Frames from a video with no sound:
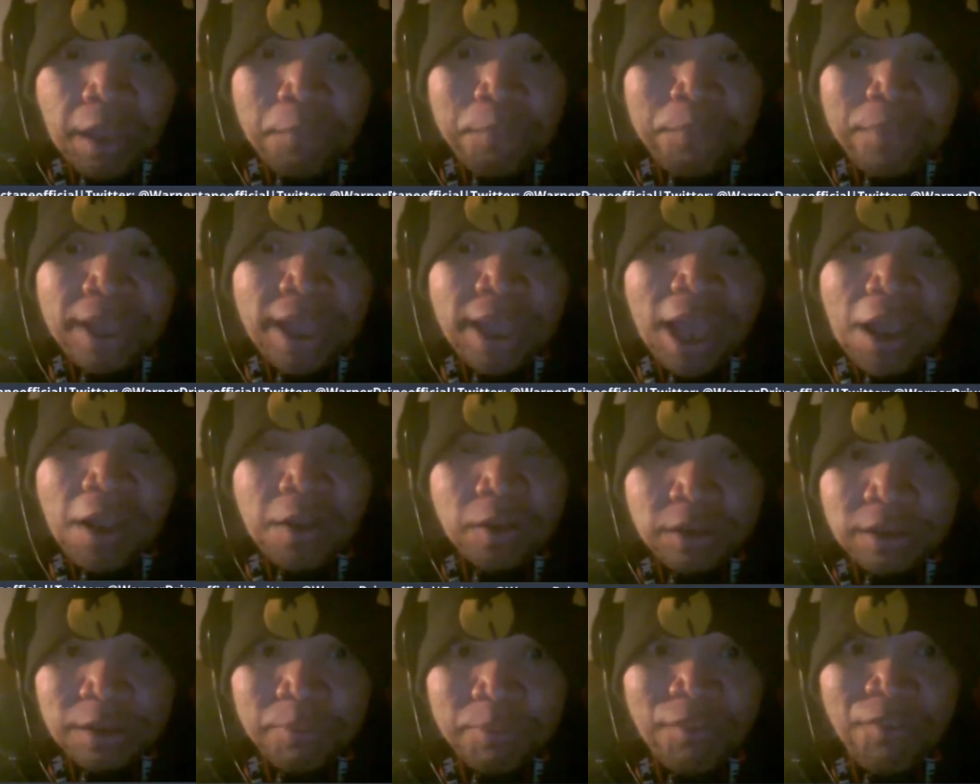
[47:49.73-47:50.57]
But yeah,
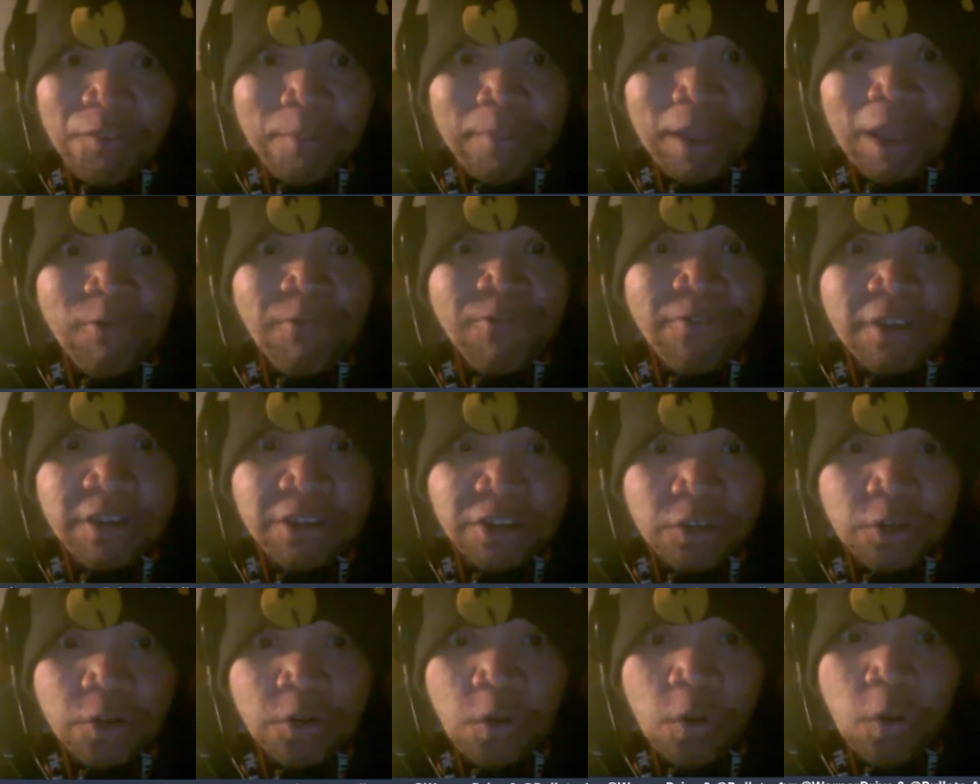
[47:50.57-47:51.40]
some of them have
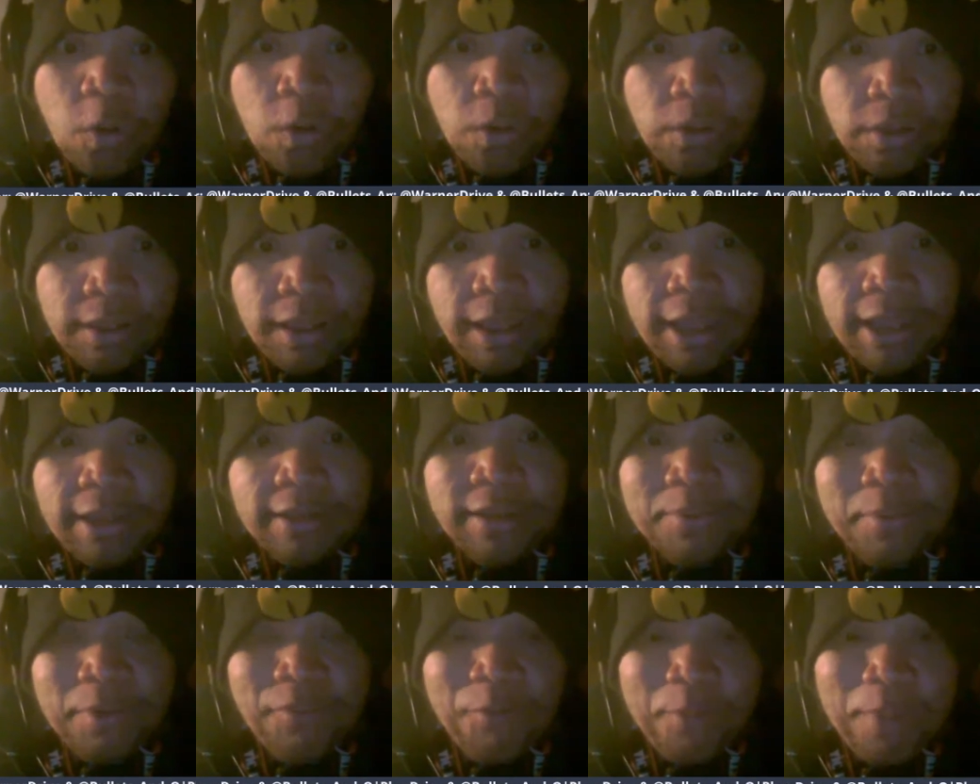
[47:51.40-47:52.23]
reached their goal and
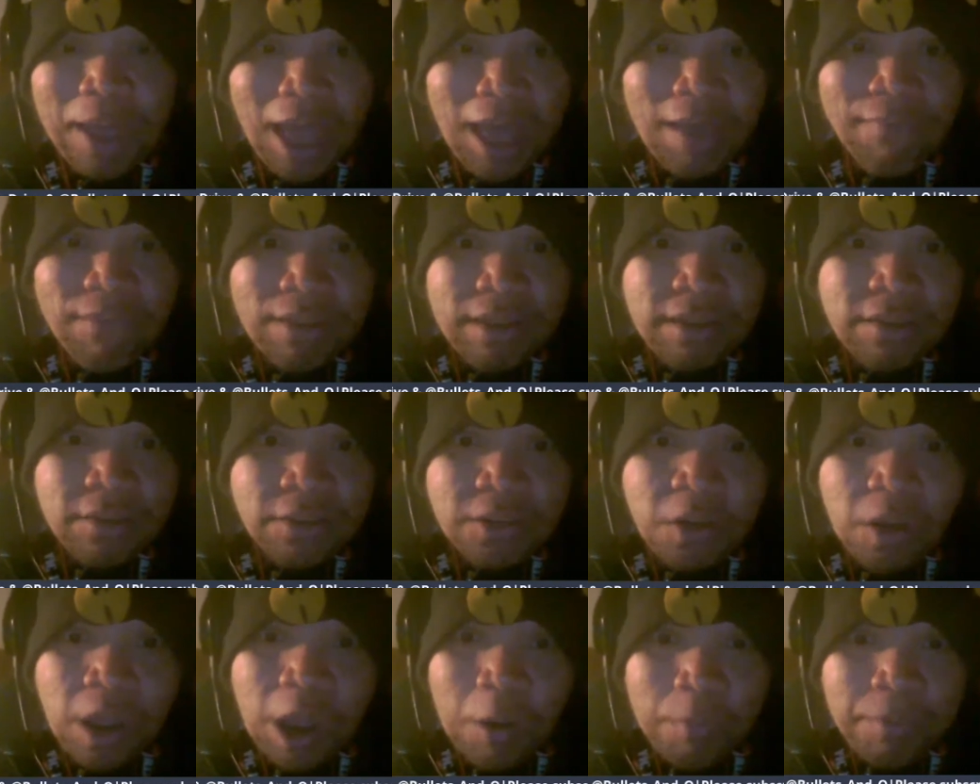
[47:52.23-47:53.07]
some of them haven't.
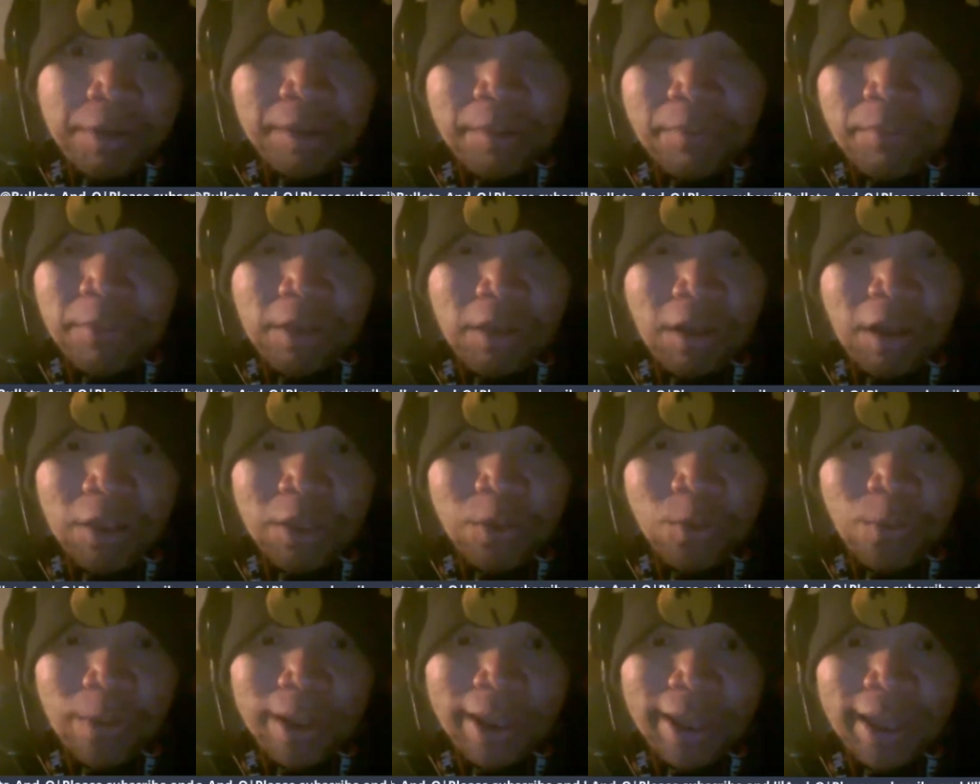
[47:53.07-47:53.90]
So help them along
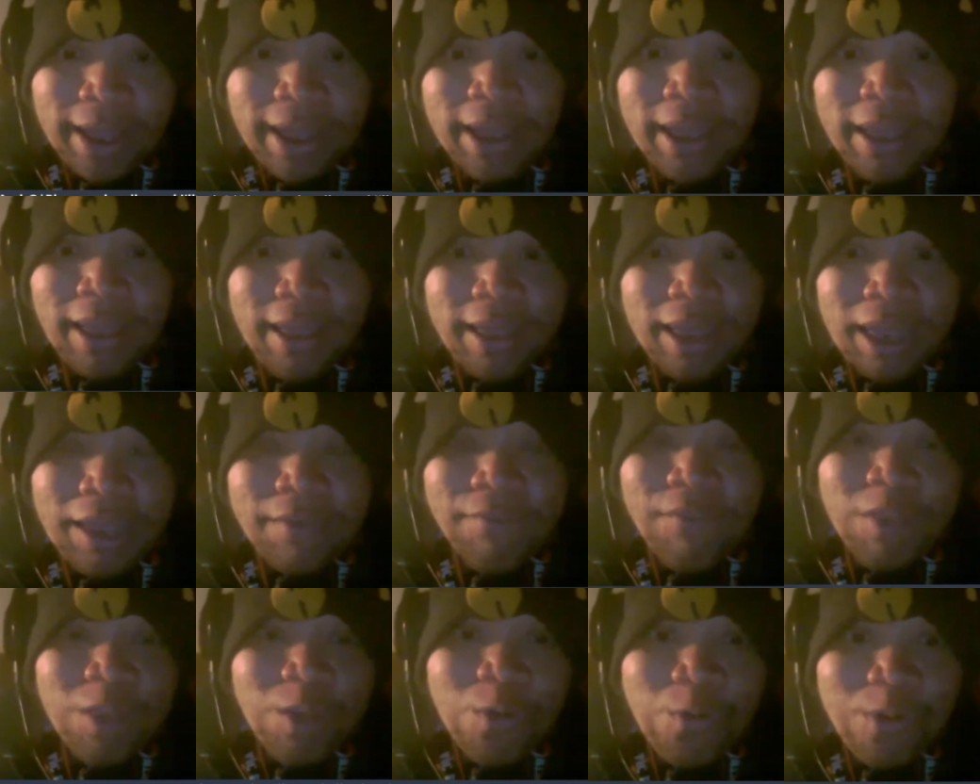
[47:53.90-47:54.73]
the way.
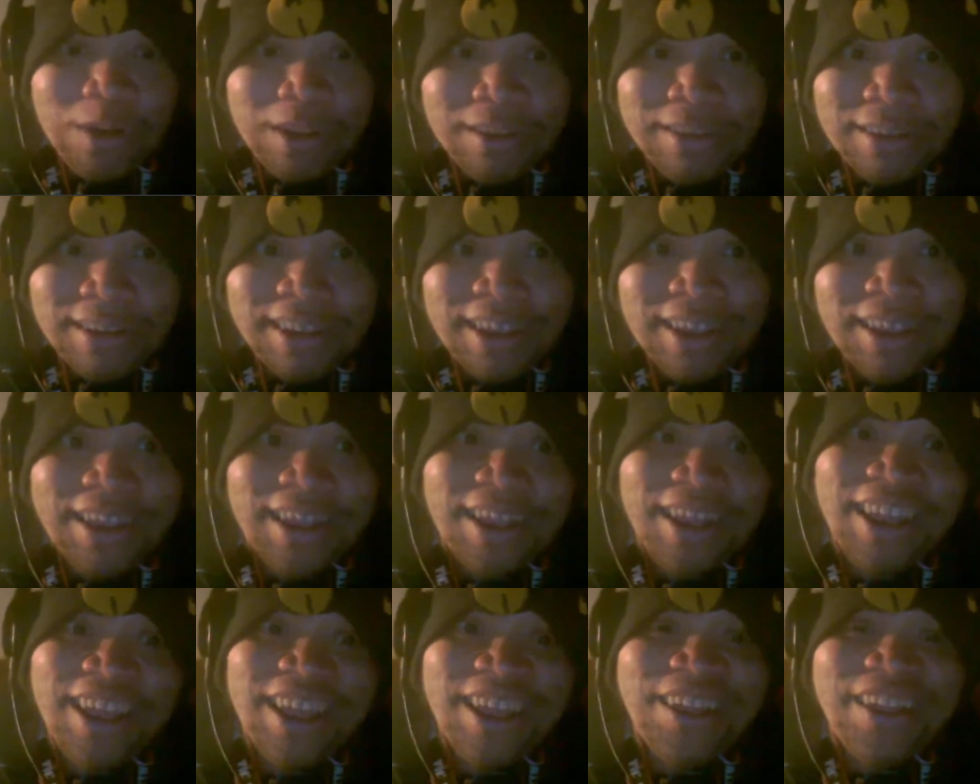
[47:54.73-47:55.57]
Even the whiskey.
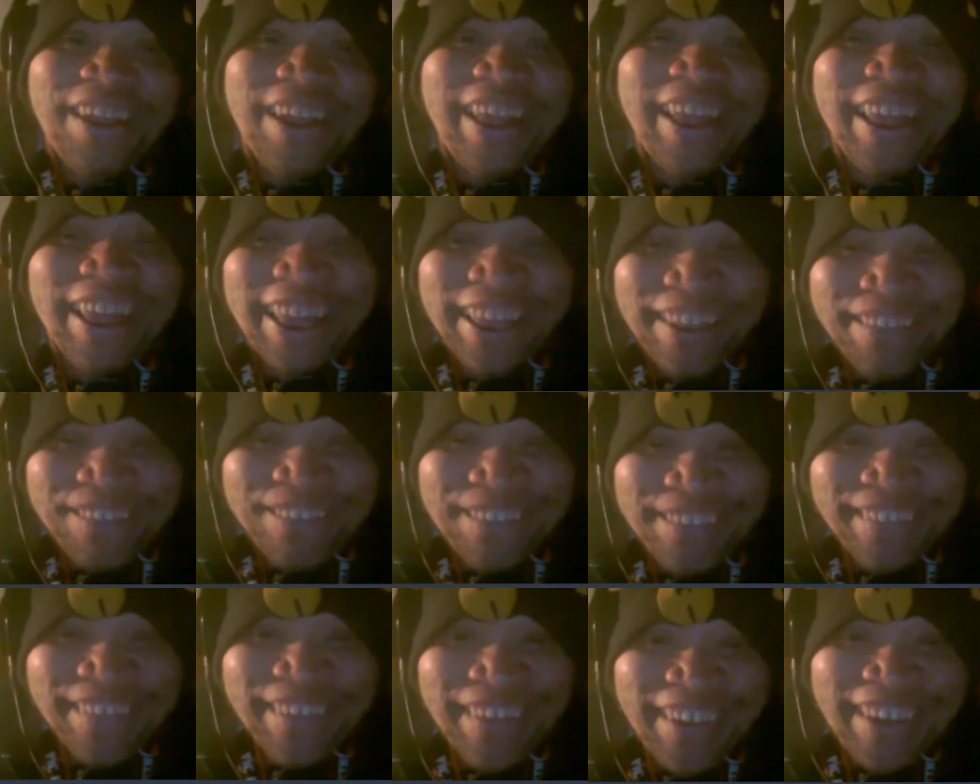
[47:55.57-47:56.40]

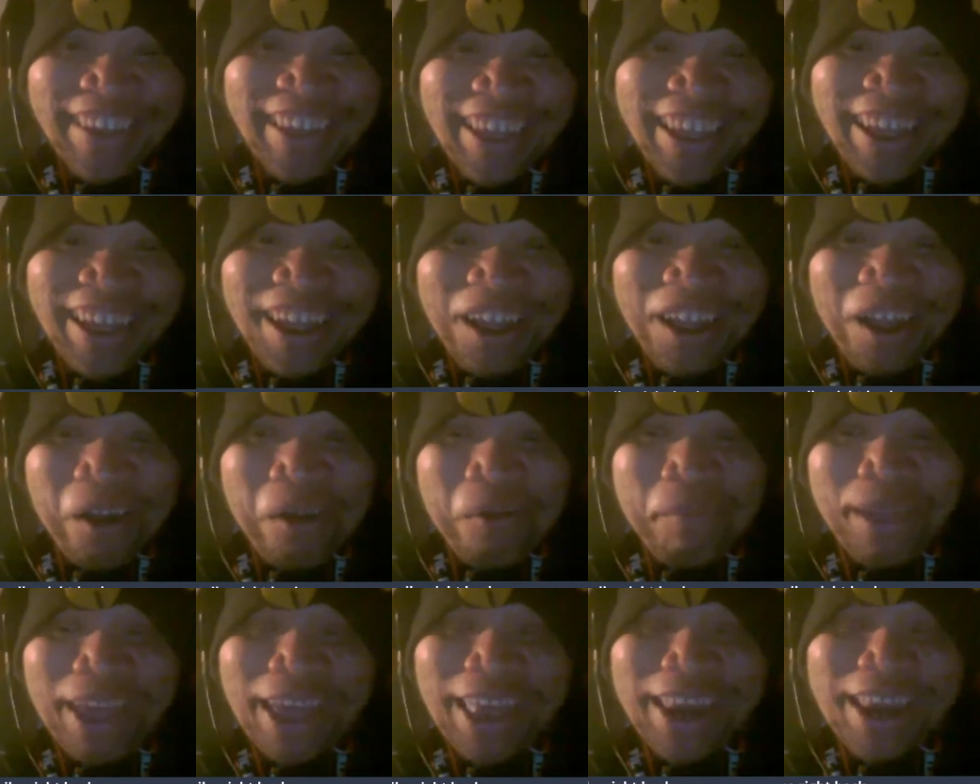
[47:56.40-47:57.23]
Oh
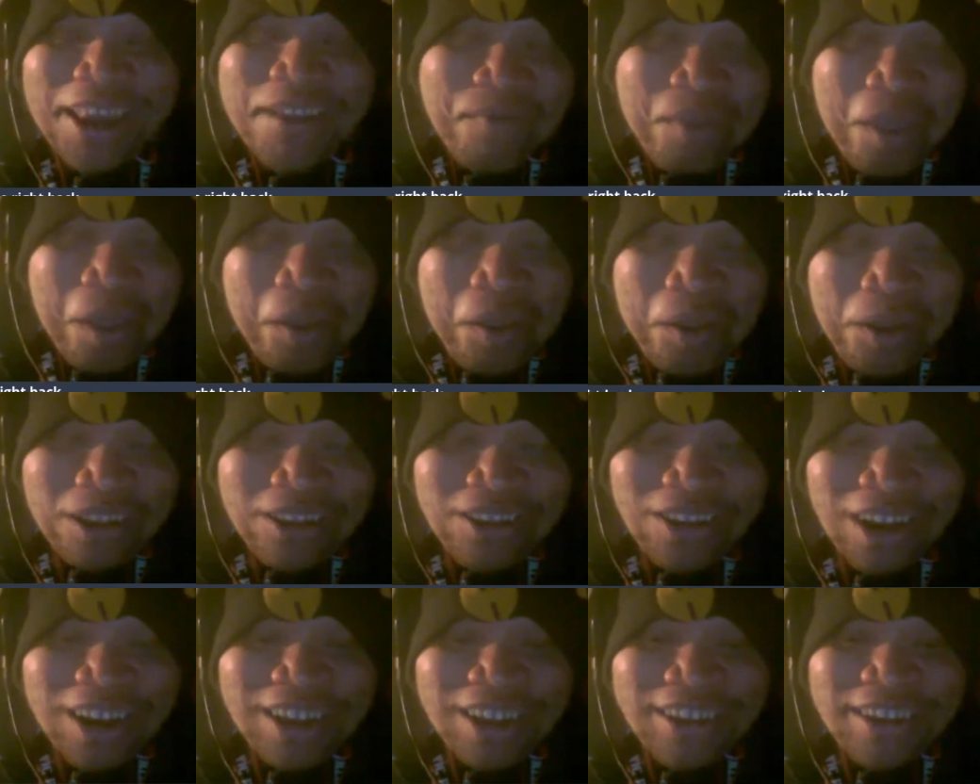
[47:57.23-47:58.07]
man,
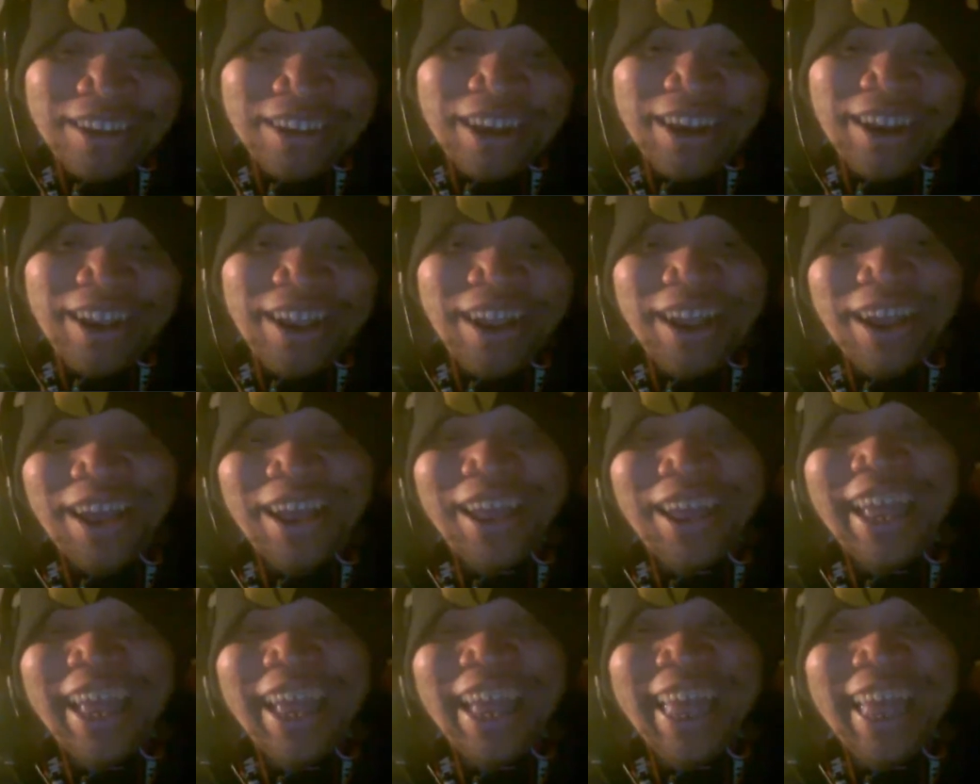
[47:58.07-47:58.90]
Johnny's a good
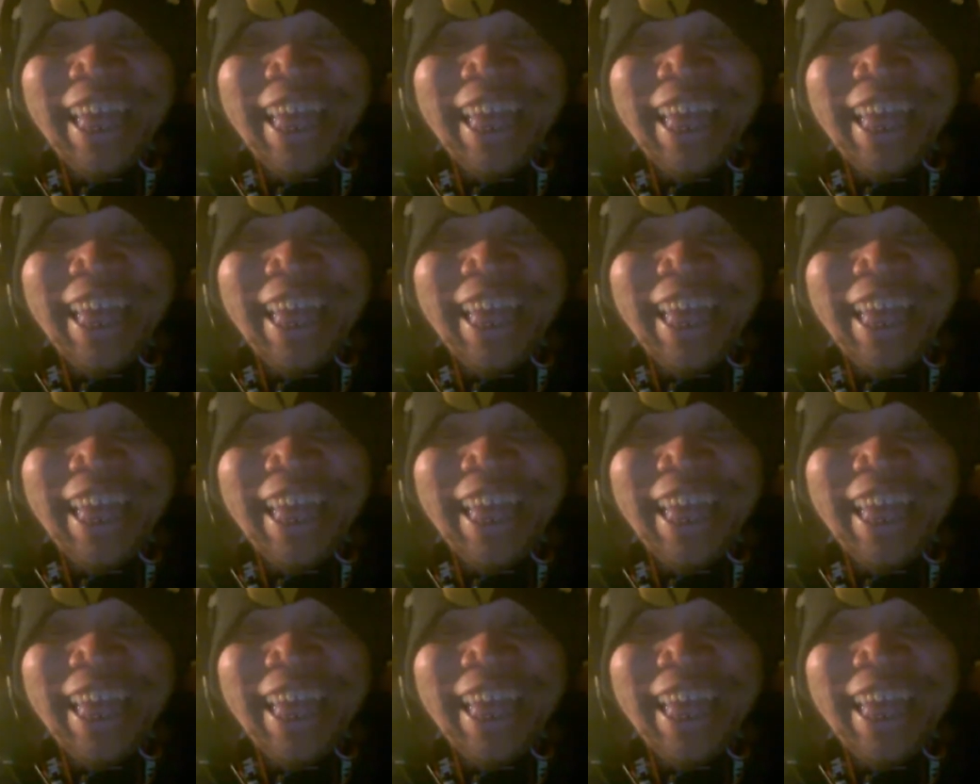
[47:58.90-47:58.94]
guy.